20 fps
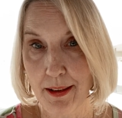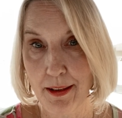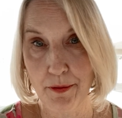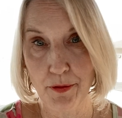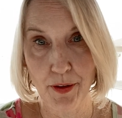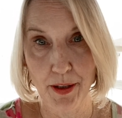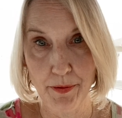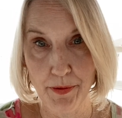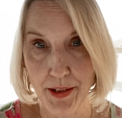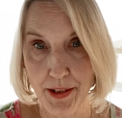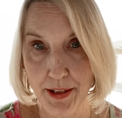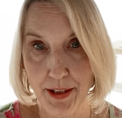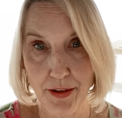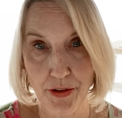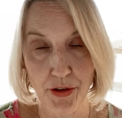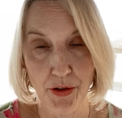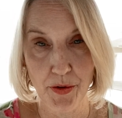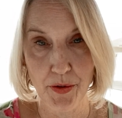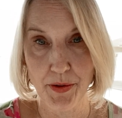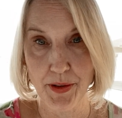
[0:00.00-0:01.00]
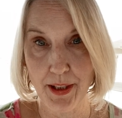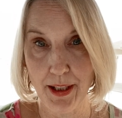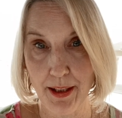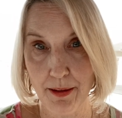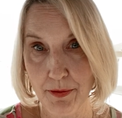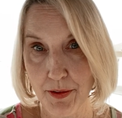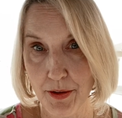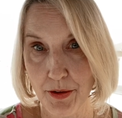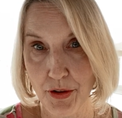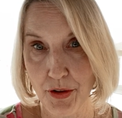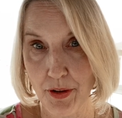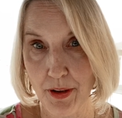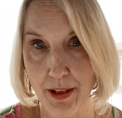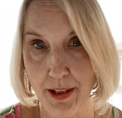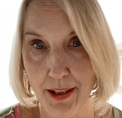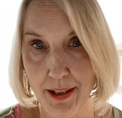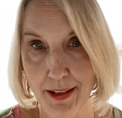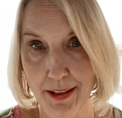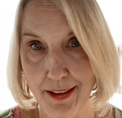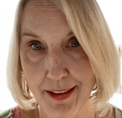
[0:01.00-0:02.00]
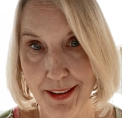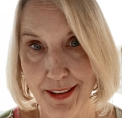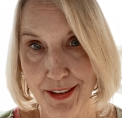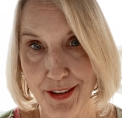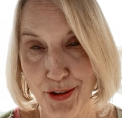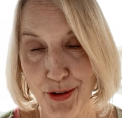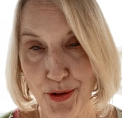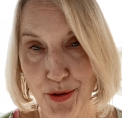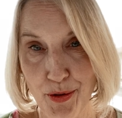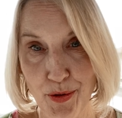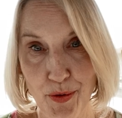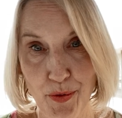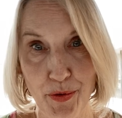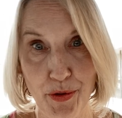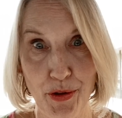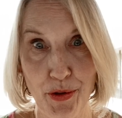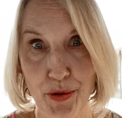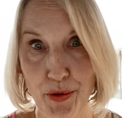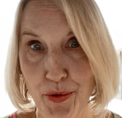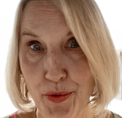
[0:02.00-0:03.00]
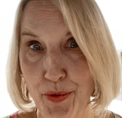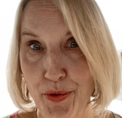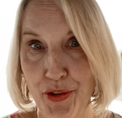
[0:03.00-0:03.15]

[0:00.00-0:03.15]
for every teacher who's ever tried to